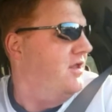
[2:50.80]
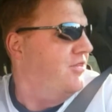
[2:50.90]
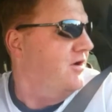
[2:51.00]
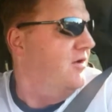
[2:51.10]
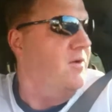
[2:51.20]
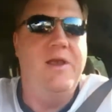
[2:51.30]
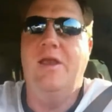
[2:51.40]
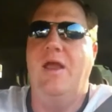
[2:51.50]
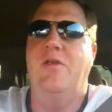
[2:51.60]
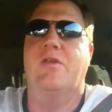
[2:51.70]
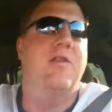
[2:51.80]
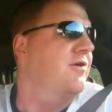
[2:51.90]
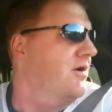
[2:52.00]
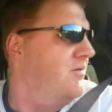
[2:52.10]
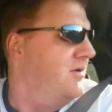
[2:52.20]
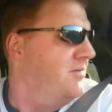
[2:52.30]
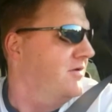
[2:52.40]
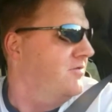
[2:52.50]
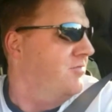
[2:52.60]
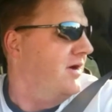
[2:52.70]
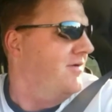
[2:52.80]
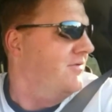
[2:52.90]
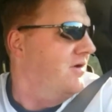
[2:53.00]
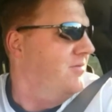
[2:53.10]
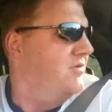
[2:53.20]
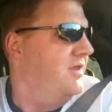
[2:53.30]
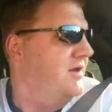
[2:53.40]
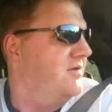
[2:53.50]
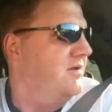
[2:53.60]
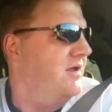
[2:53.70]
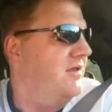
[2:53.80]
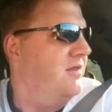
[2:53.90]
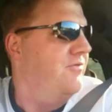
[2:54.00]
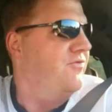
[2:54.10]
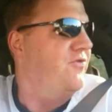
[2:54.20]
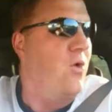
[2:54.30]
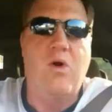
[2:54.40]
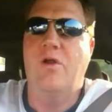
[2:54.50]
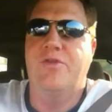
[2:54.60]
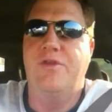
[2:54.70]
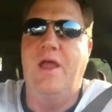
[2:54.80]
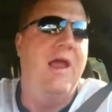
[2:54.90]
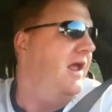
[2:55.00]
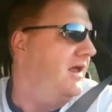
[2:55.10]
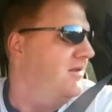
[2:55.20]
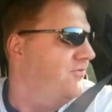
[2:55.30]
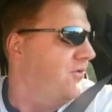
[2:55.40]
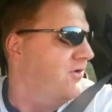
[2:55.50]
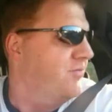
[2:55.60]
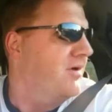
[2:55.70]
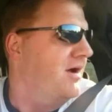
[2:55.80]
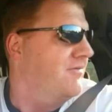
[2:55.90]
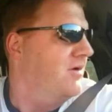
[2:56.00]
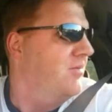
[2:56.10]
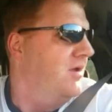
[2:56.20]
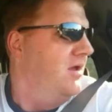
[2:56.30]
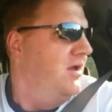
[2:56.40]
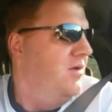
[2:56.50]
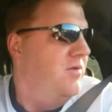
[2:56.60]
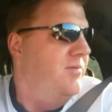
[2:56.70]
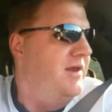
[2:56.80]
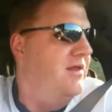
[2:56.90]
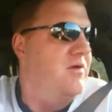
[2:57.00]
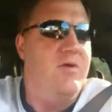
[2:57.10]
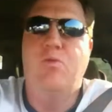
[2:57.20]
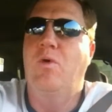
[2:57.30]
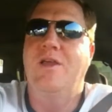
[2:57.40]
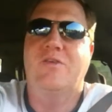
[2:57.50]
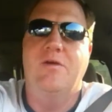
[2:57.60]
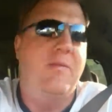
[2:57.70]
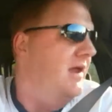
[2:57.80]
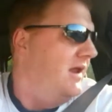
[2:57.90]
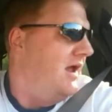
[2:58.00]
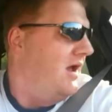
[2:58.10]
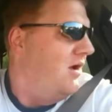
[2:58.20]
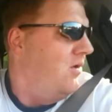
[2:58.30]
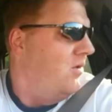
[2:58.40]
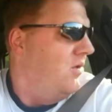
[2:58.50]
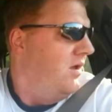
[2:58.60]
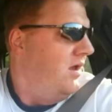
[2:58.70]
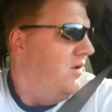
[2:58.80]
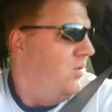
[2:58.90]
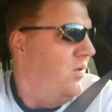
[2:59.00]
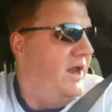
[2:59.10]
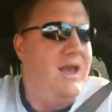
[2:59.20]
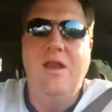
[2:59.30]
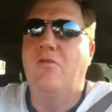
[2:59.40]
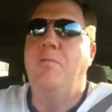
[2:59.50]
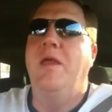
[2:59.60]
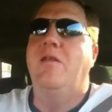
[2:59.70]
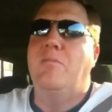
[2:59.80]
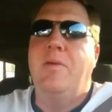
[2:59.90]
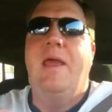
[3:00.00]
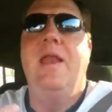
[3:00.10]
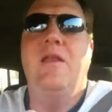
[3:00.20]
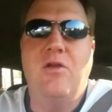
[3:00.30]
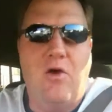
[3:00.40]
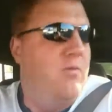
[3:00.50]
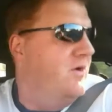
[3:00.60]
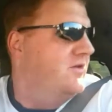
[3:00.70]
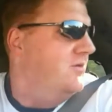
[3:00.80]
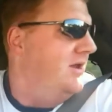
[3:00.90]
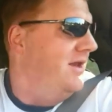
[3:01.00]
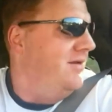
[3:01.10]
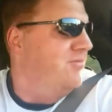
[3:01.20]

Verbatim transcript: uh, 31 days and the 31 books of Proverbs, that uh, the fourth day and the fourth proverb would be dealing with wisdom and how we need to be dependent on wisdom and